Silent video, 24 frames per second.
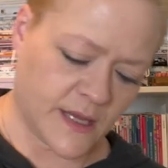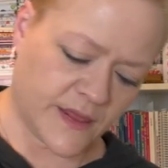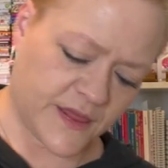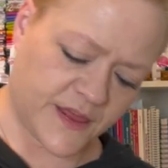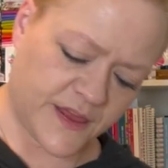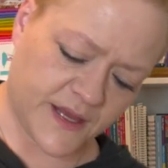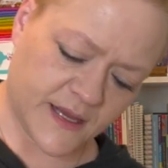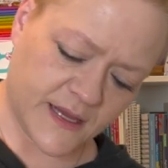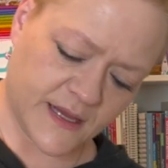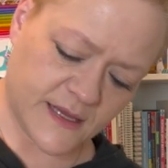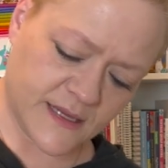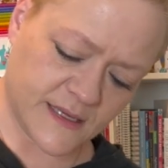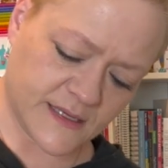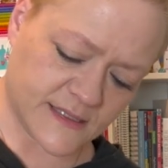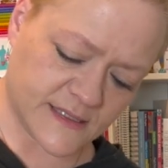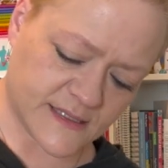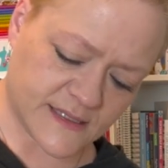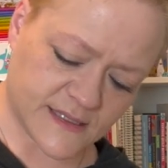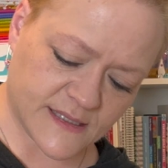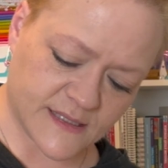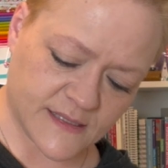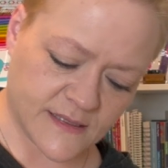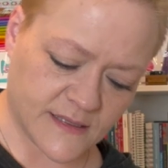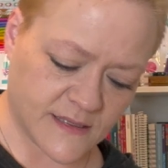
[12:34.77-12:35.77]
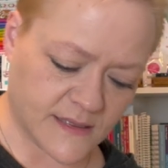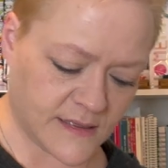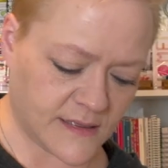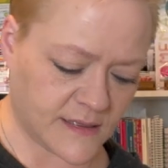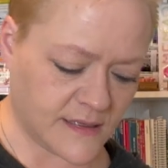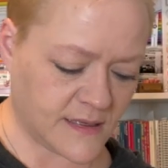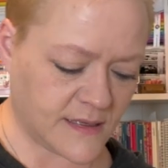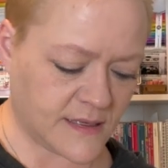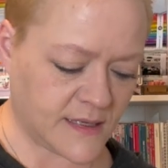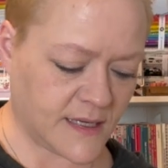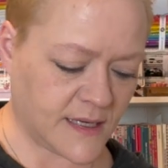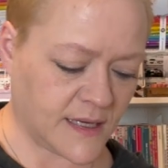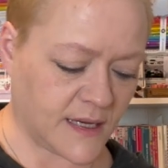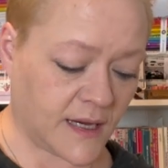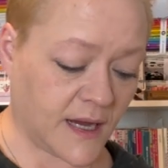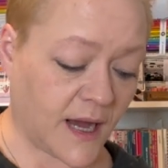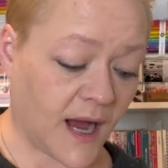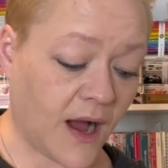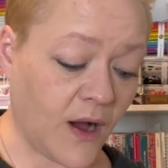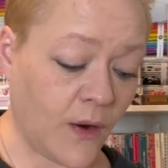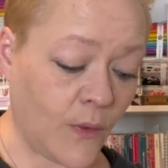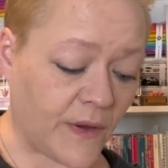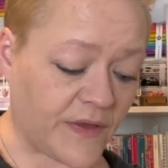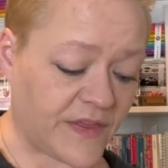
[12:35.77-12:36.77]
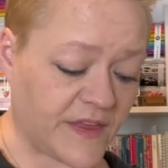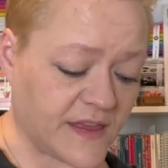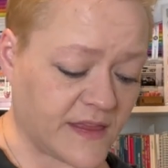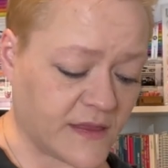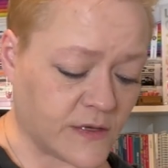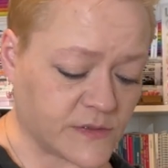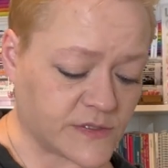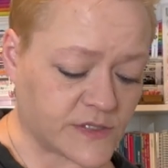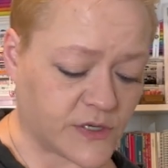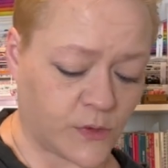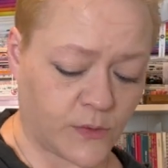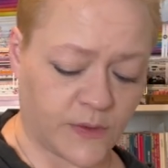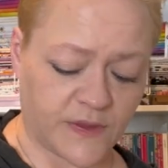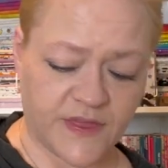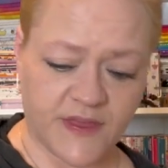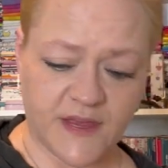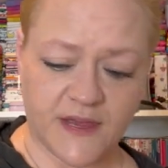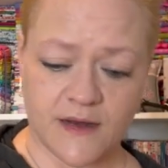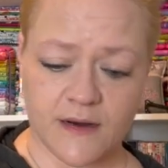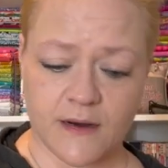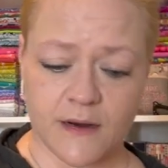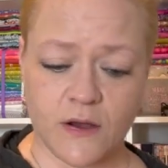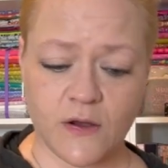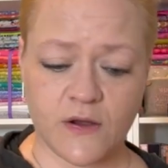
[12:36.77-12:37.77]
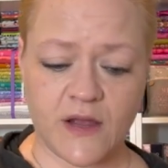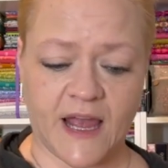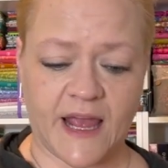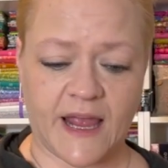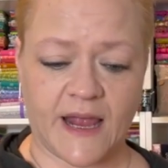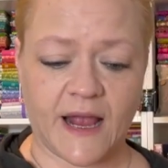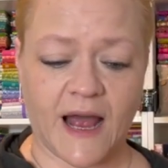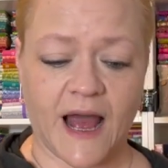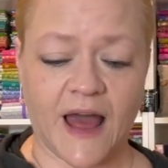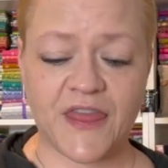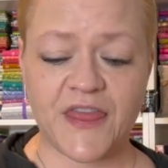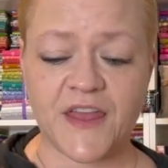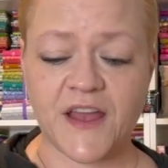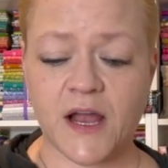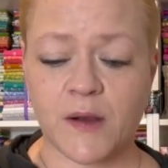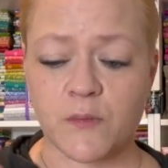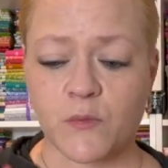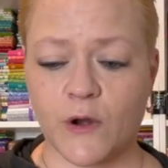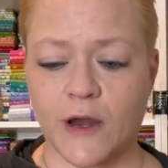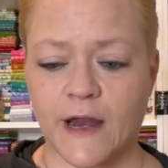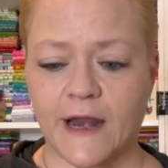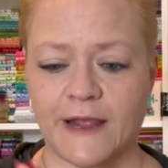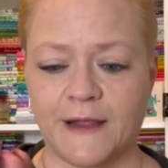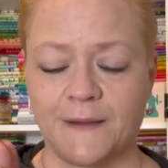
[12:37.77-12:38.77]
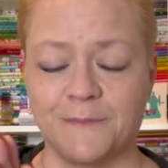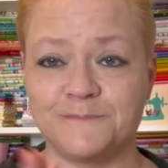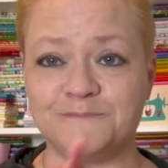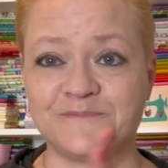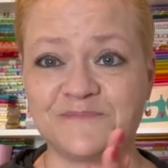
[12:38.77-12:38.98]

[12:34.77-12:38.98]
These, oh, I think those go with there. Okay, I think I'm ready.